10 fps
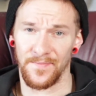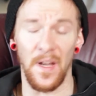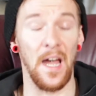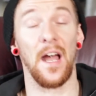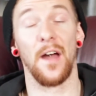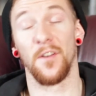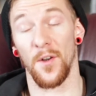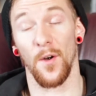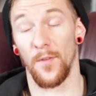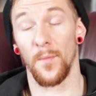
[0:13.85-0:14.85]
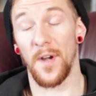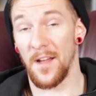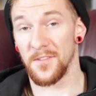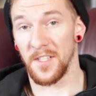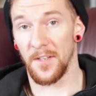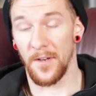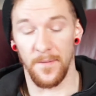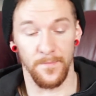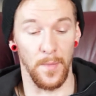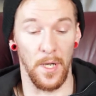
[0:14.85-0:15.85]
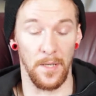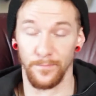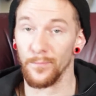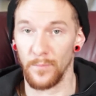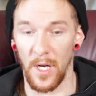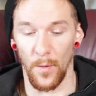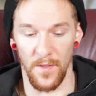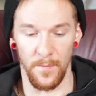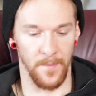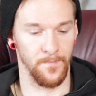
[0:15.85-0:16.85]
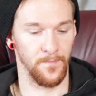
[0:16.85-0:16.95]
I don't know if I'm pronouncing it right, but bear with me.